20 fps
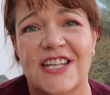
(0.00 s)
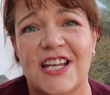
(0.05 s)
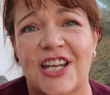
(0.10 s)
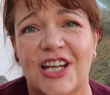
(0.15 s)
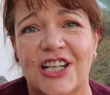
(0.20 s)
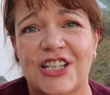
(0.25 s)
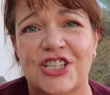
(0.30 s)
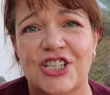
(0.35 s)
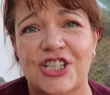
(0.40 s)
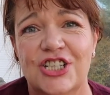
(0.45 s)
I
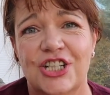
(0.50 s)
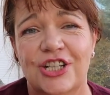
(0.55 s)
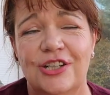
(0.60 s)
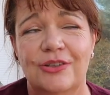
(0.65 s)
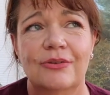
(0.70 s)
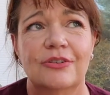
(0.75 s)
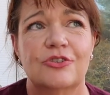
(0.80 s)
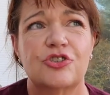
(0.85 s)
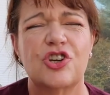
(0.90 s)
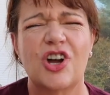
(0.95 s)
like to
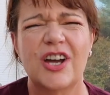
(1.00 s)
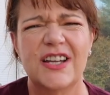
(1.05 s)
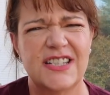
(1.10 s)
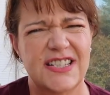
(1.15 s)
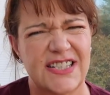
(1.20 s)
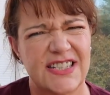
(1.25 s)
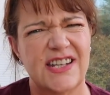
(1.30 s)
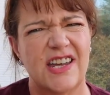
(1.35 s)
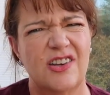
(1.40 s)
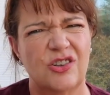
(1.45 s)
do, try
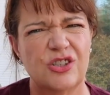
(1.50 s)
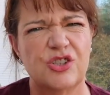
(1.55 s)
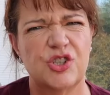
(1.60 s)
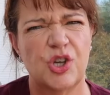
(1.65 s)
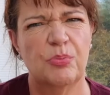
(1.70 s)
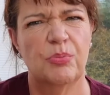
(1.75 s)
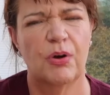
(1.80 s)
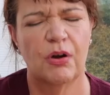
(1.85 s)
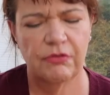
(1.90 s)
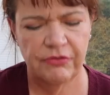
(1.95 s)
to stay on
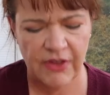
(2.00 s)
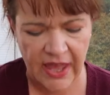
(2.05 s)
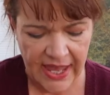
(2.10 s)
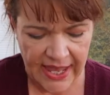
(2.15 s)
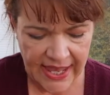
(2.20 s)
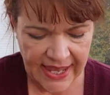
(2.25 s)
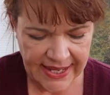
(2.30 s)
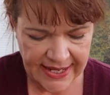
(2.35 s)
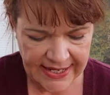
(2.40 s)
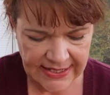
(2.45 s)
top of,
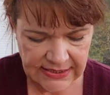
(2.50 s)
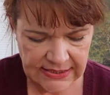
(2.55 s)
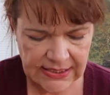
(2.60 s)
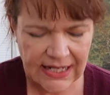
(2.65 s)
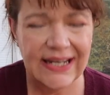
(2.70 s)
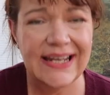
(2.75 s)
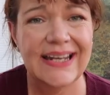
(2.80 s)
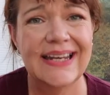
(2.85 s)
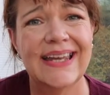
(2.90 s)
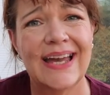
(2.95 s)
is
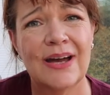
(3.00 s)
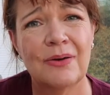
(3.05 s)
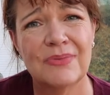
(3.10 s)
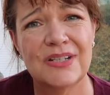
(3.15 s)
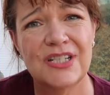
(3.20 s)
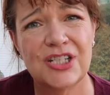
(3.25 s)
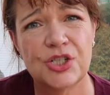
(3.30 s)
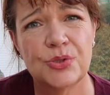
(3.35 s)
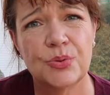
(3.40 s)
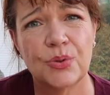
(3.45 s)
cleaning out my
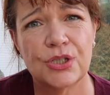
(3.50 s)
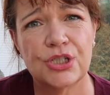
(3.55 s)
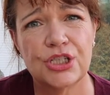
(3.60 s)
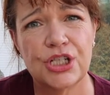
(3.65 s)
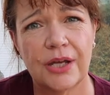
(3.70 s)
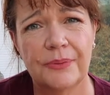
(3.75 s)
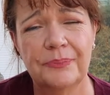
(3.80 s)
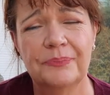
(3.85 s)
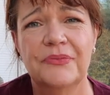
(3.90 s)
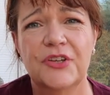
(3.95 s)

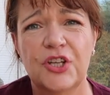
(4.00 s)
dishwasher.